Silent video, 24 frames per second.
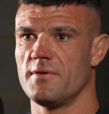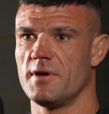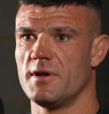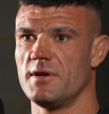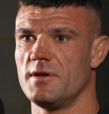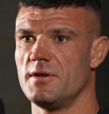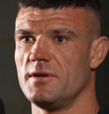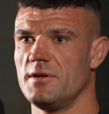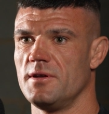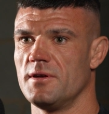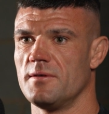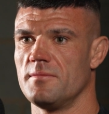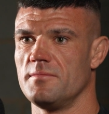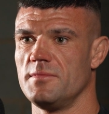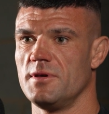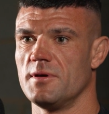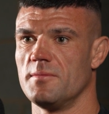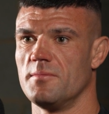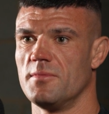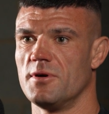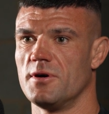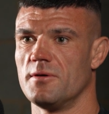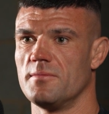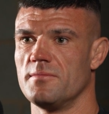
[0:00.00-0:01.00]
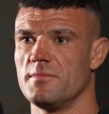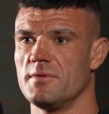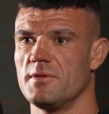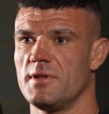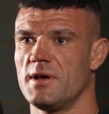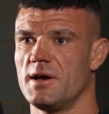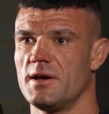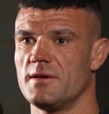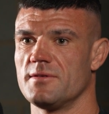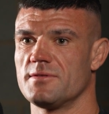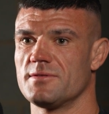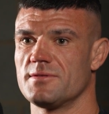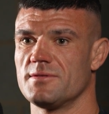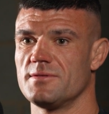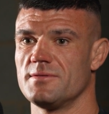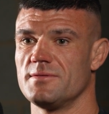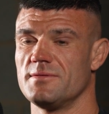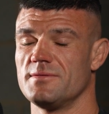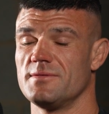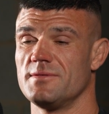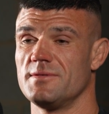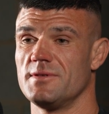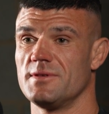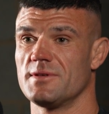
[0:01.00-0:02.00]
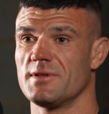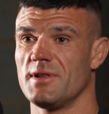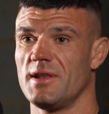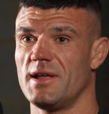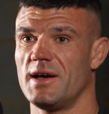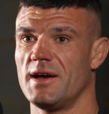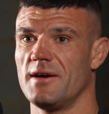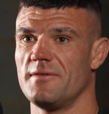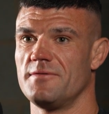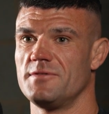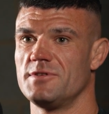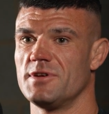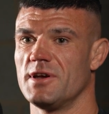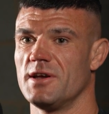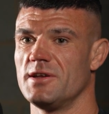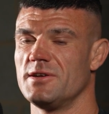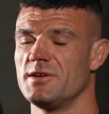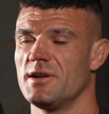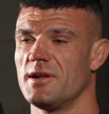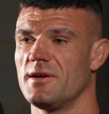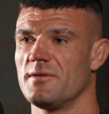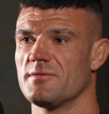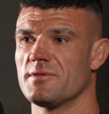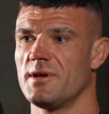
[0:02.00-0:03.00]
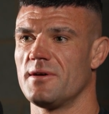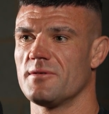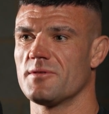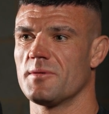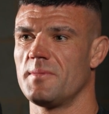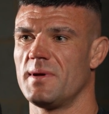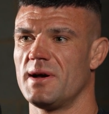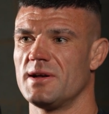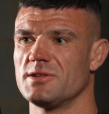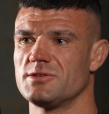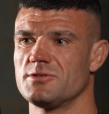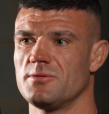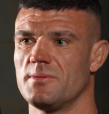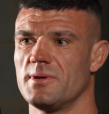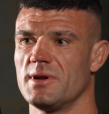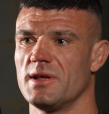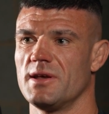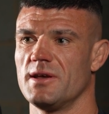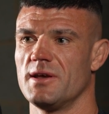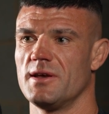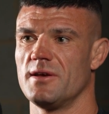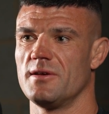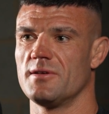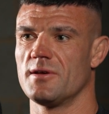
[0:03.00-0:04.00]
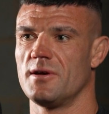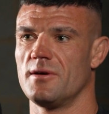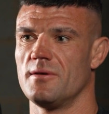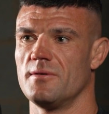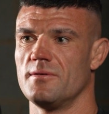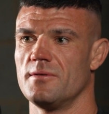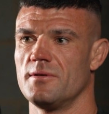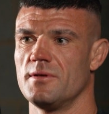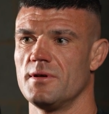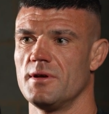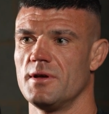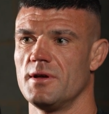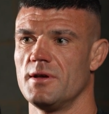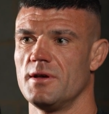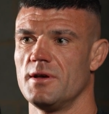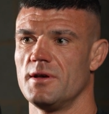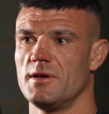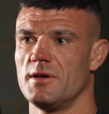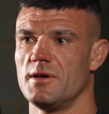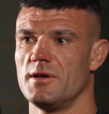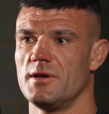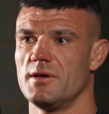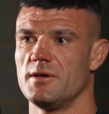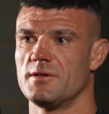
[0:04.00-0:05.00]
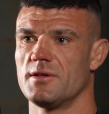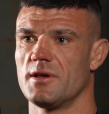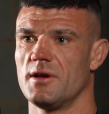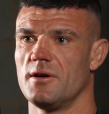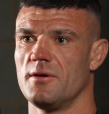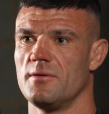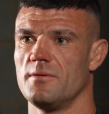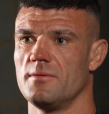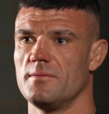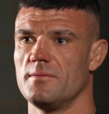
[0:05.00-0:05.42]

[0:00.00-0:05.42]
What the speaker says: friend and your mum, it's life changing. I was about 20 years old, so